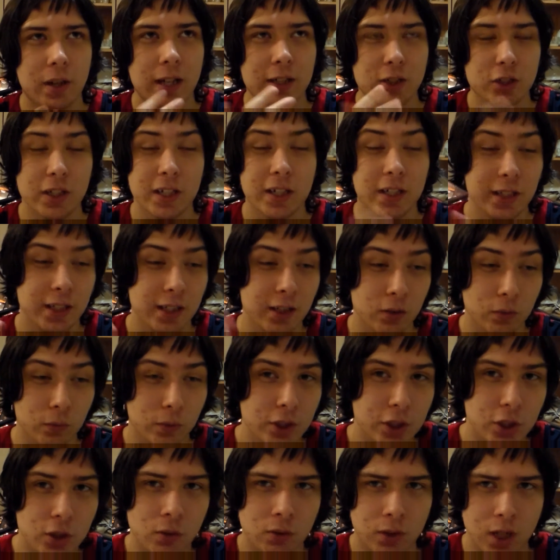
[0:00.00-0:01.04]
Actually, in the
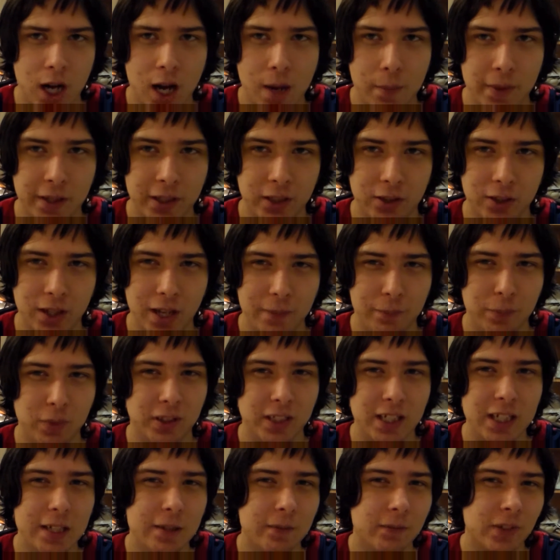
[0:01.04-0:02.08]
original comic, I
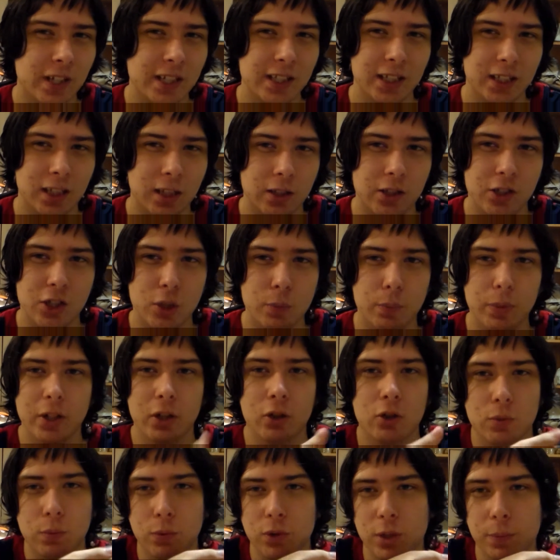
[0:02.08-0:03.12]
believe like the
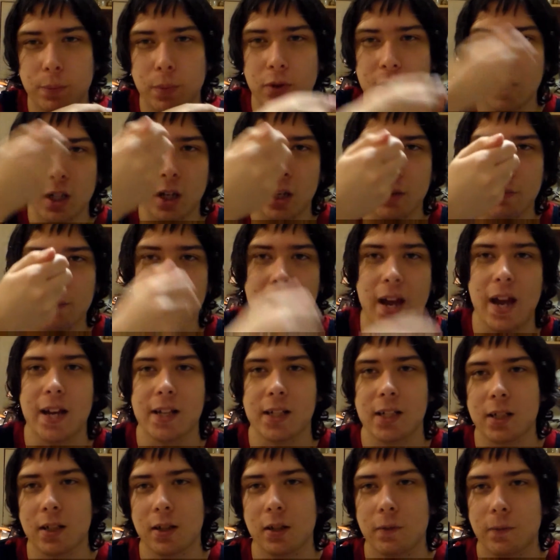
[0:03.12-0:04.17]
superheroes were supposed to
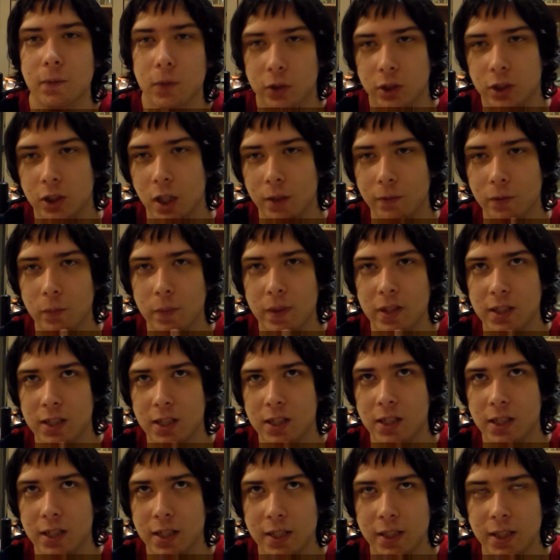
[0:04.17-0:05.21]
unmask for the government
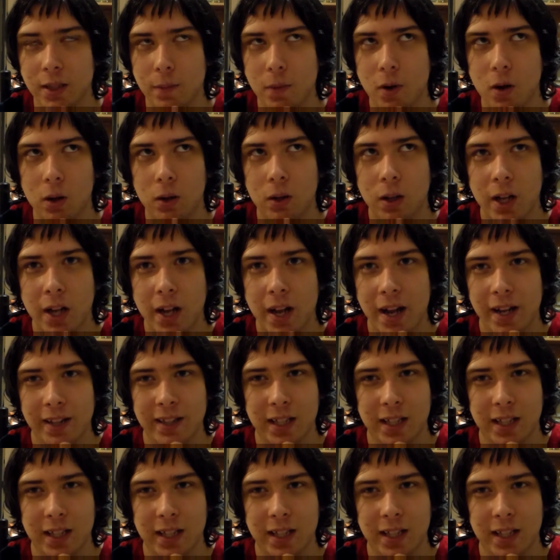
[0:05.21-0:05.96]
to see them all,